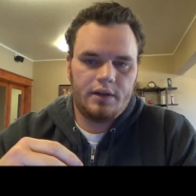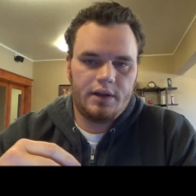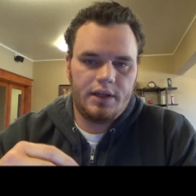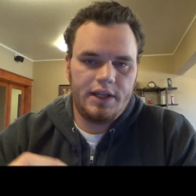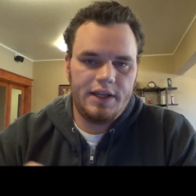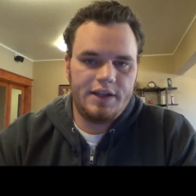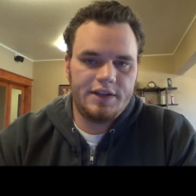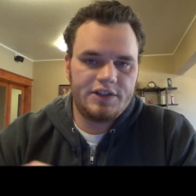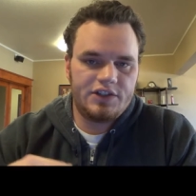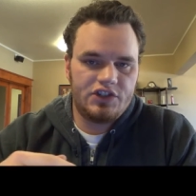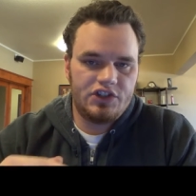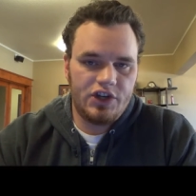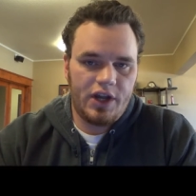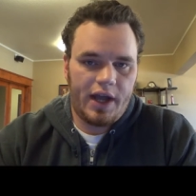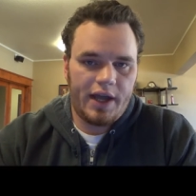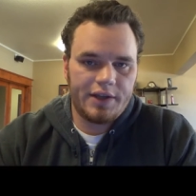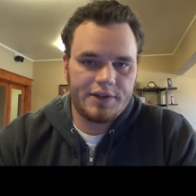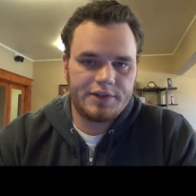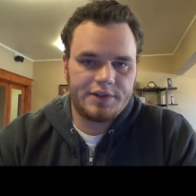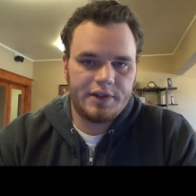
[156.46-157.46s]
he is
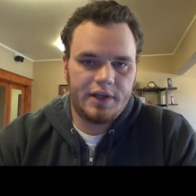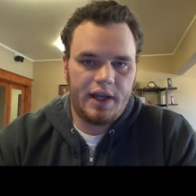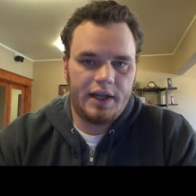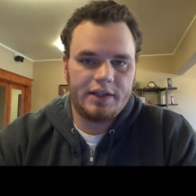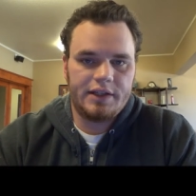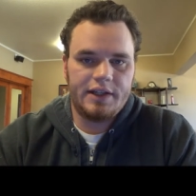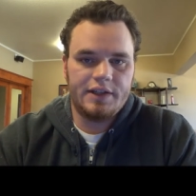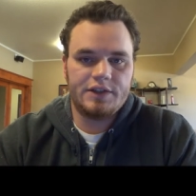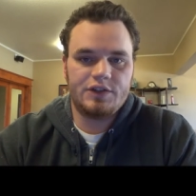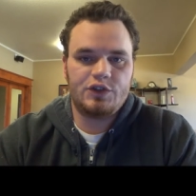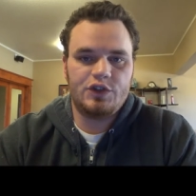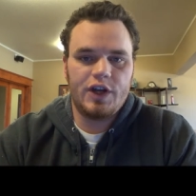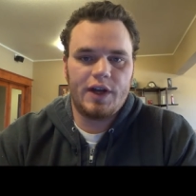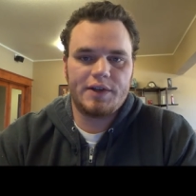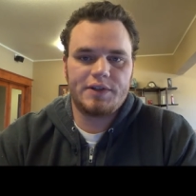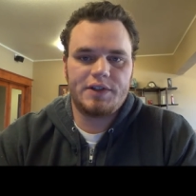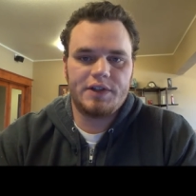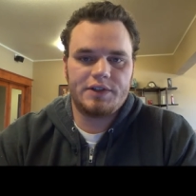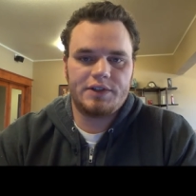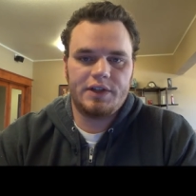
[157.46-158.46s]
just, and his
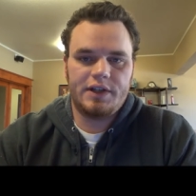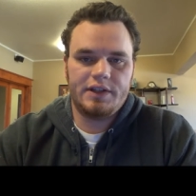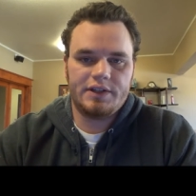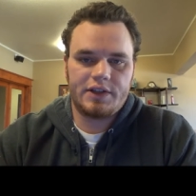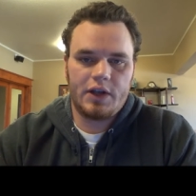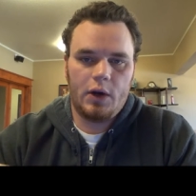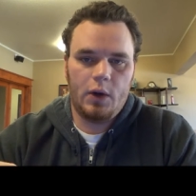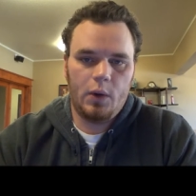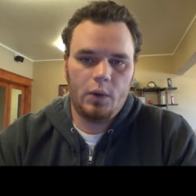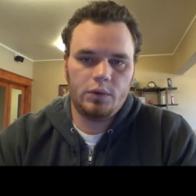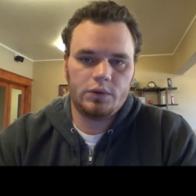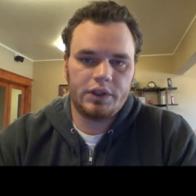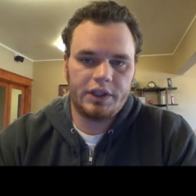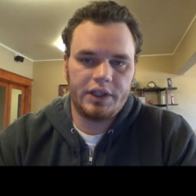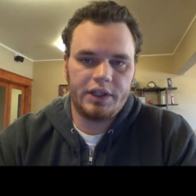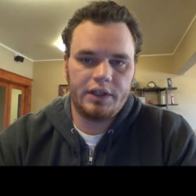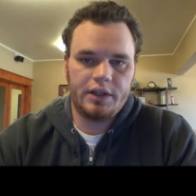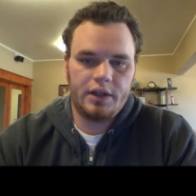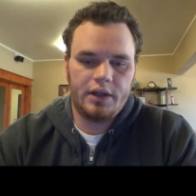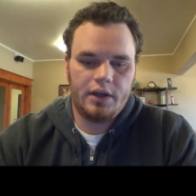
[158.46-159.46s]
justice is
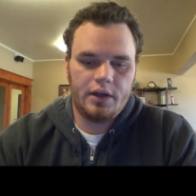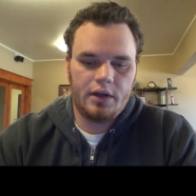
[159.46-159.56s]
holy